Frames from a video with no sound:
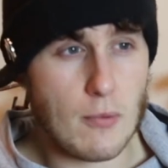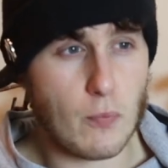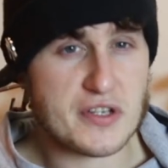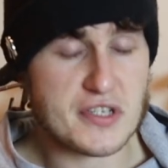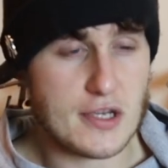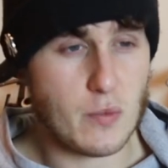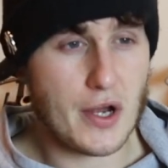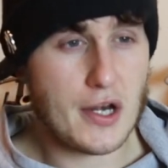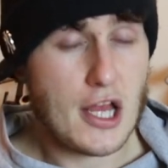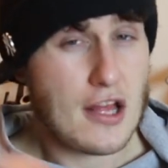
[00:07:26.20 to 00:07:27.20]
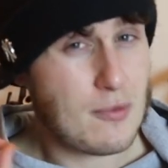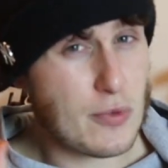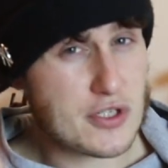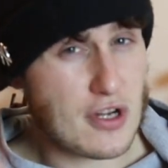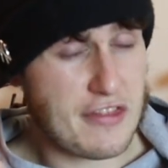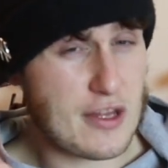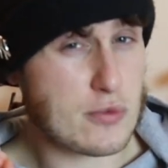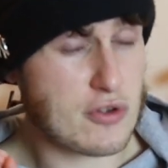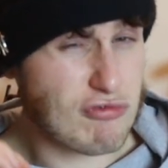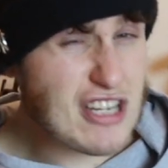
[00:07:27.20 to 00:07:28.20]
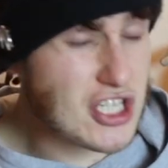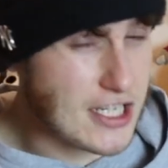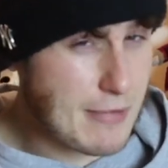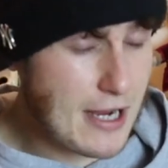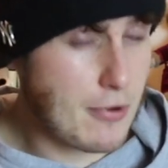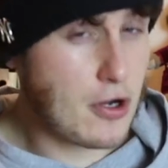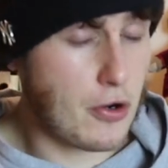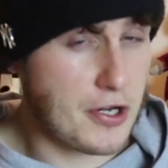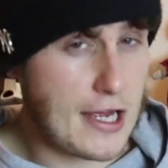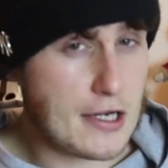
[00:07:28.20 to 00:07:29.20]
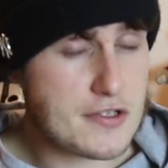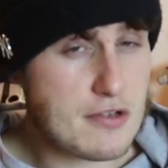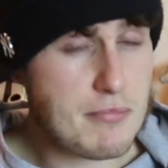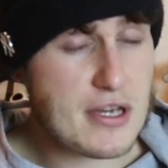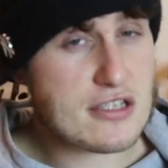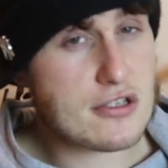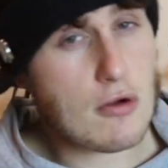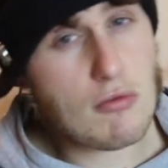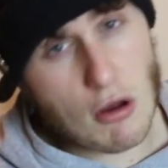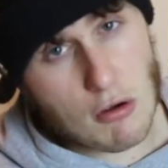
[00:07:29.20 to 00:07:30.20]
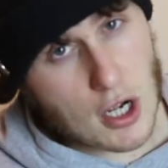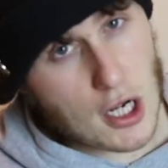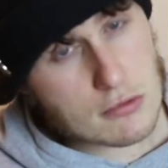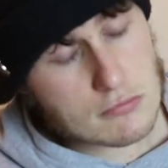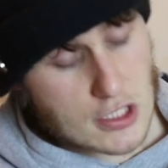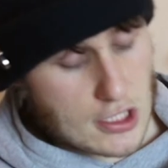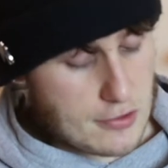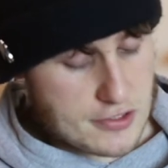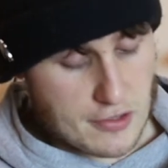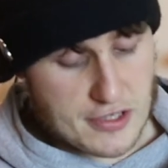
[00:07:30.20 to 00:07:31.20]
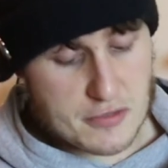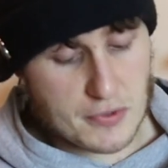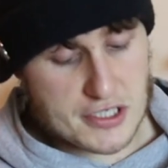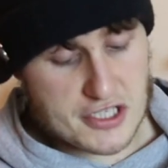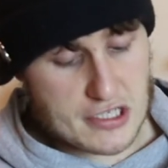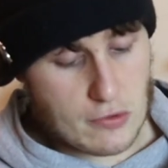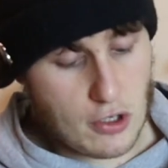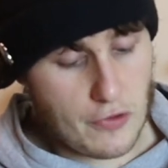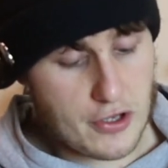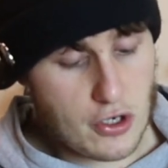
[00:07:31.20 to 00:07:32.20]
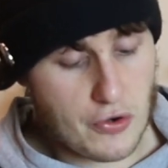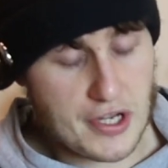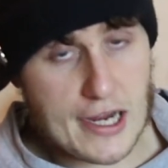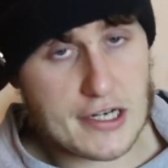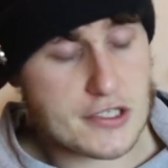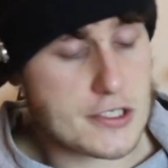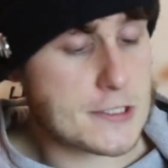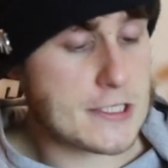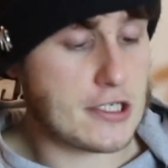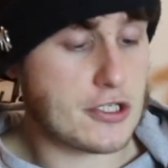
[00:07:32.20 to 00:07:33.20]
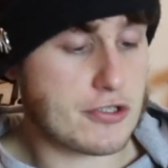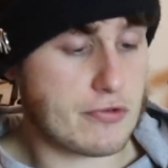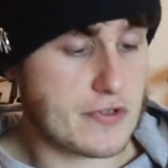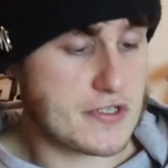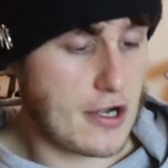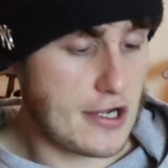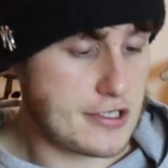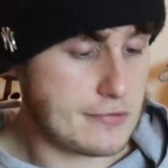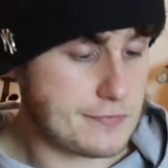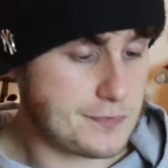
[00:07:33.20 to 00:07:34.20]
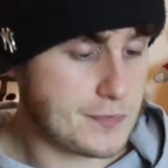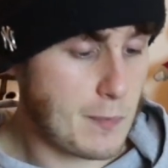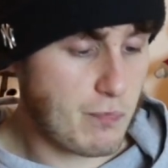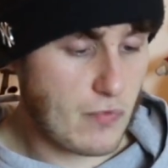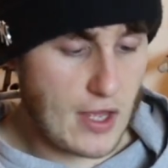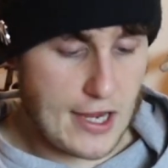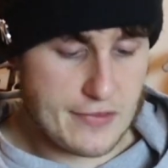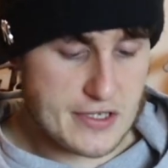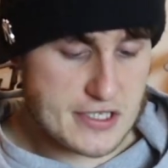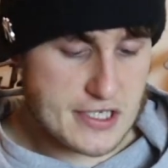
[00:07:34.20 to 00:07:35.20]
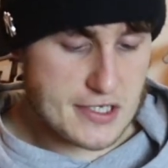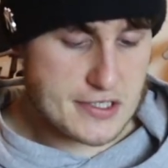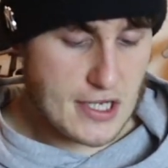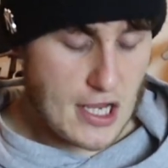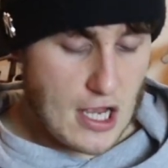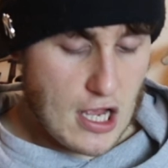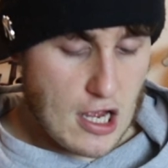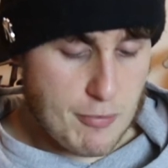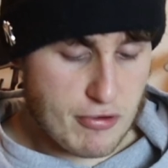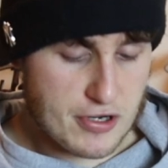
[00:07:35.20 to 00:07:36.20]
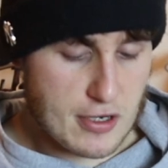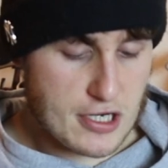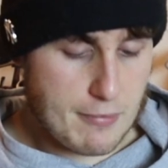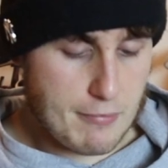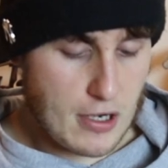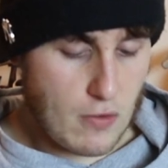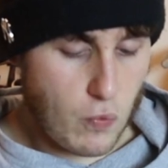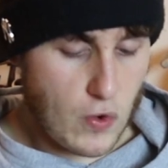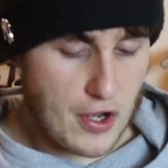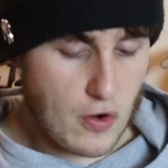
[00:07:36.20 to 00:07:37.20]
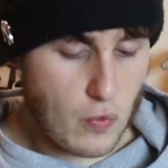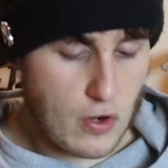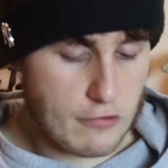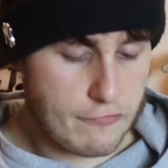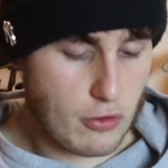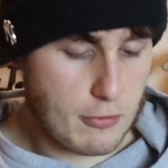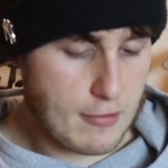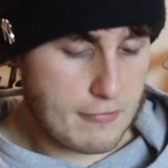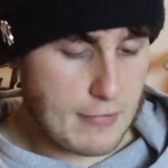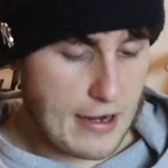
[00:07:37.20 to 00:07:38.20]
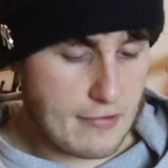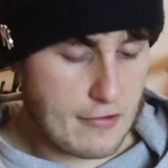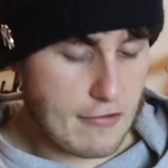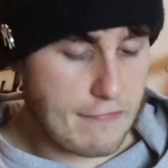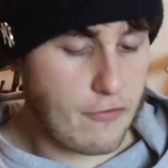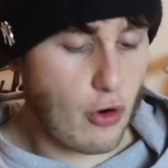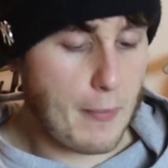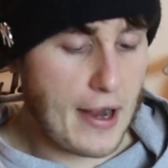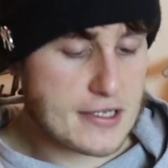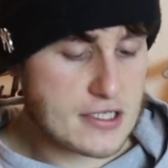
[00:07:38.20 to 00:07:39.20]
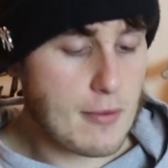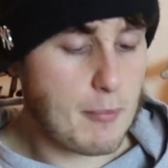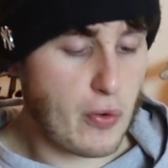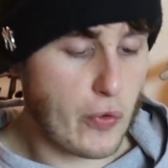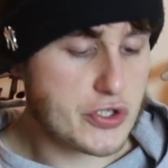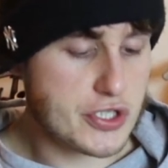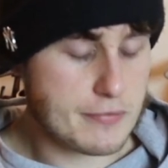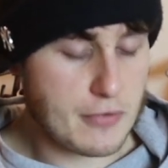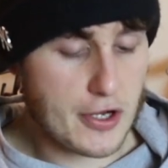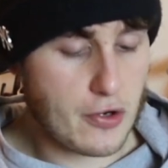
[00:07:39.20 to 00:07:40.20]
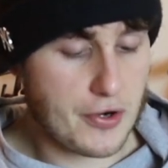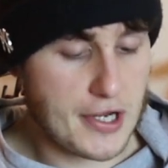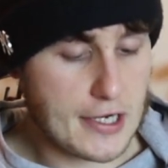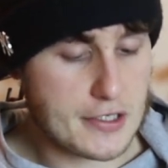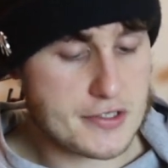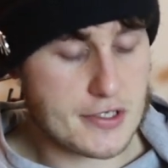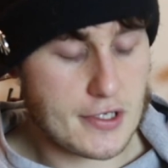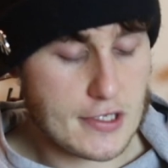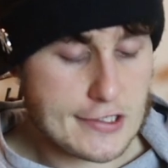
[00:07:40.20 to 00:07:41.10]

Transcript: whiskey one, which I think was originally made by Conny Anderson, but it's no longer. So this one has still got the Conny Anderson signature on the side, and this is product number 101, format portion by Conny Anderson.